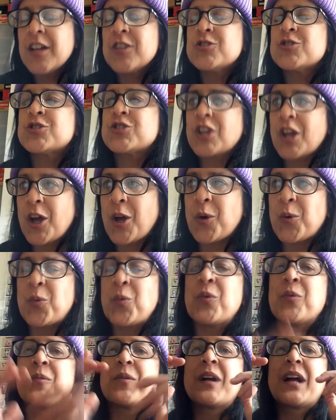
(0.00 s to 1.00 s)
So,
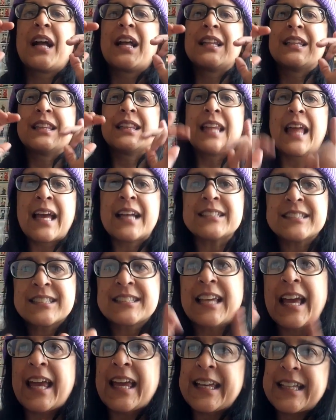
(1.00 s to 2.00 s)
let's
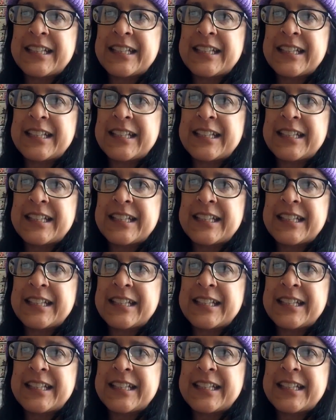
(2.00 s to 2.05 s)
get